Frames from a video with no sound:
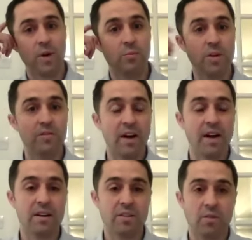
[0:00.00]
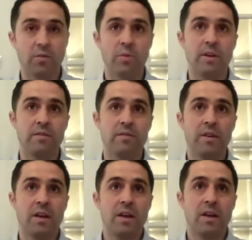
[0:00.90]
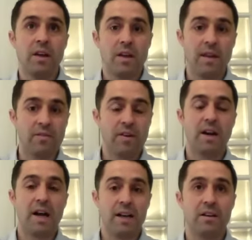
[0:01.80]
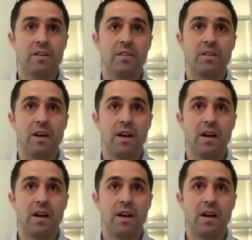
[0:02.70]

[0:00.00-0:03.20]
When we've hired, we've never hired